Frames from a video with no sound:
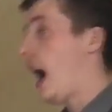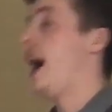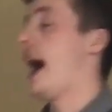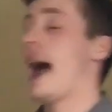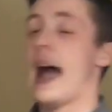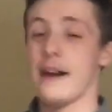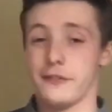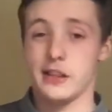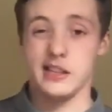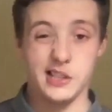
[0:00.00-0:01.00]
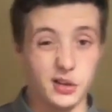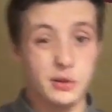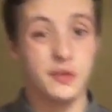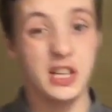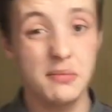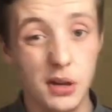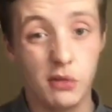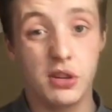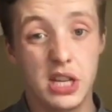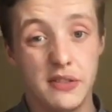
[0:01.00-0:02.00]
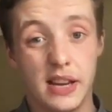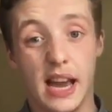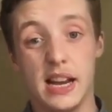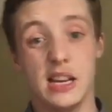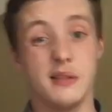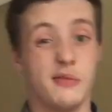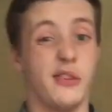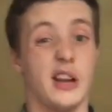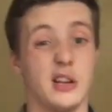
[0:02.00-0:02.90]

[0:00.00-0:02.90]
after, you know, you've seen me on the receiving end in